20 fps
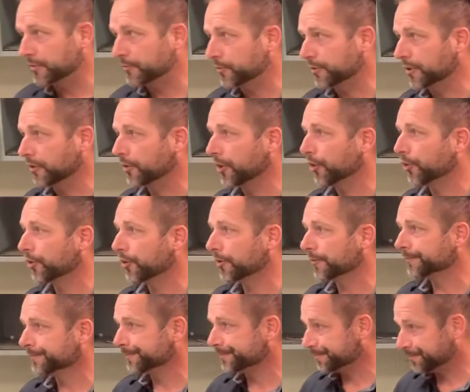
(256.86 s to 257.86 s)
with the
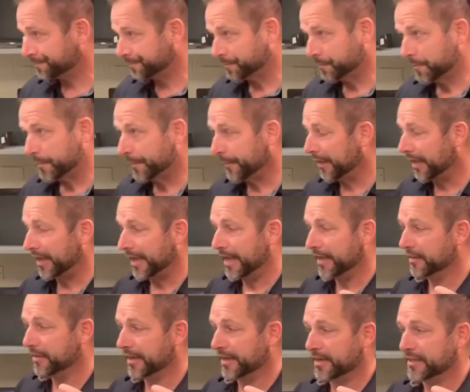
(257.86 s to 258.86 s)
loader.
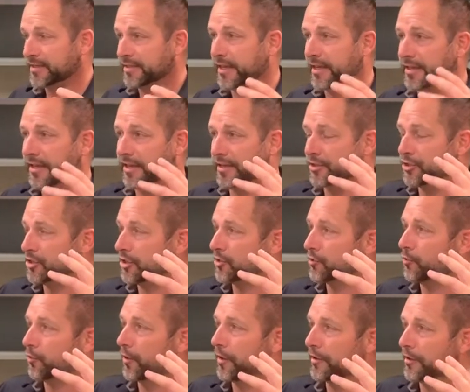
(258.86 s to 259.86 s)
And like I said, it's
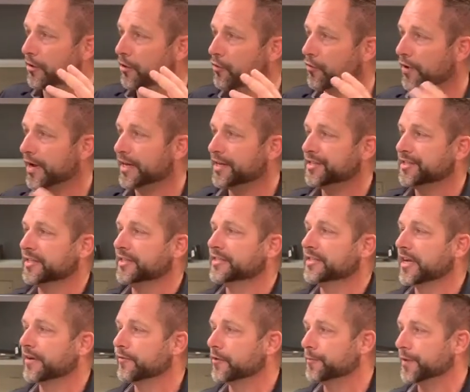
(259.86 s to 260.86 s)
just one of the greatest things
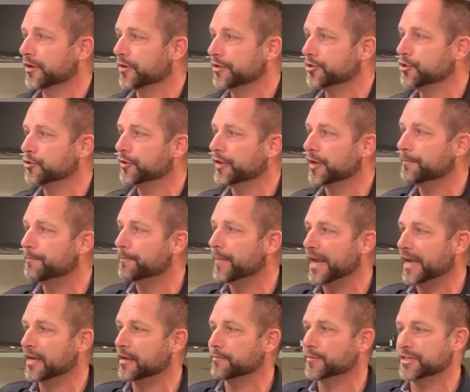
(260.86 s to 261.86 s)
ever because you can
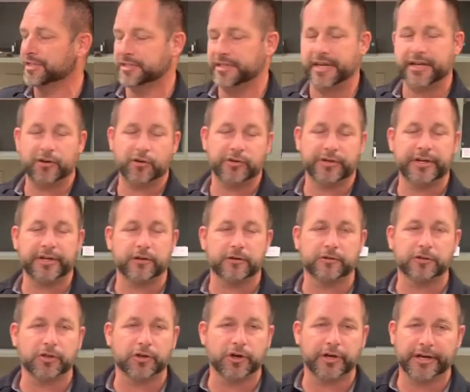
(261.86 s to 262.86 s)
make a mistake on here
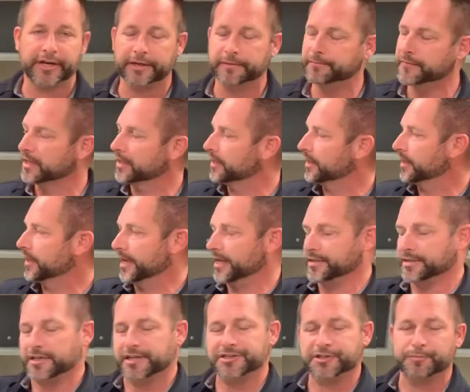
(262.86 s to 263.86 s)
learning. It
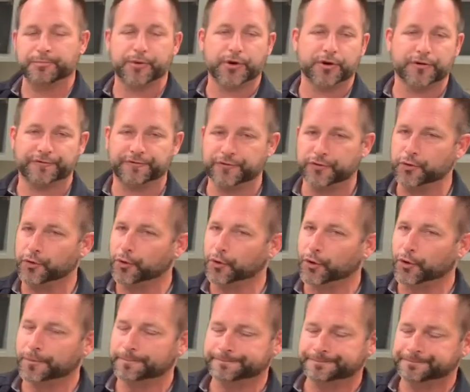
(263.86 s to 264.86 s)
doesn't burn
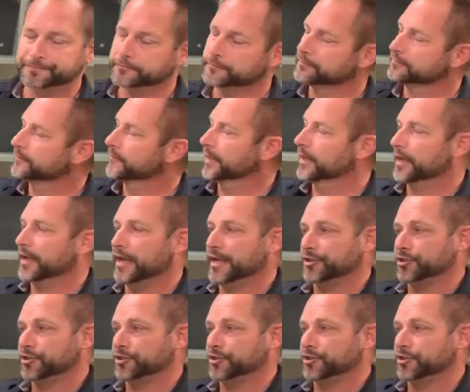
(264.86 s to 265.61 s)
fuel. It's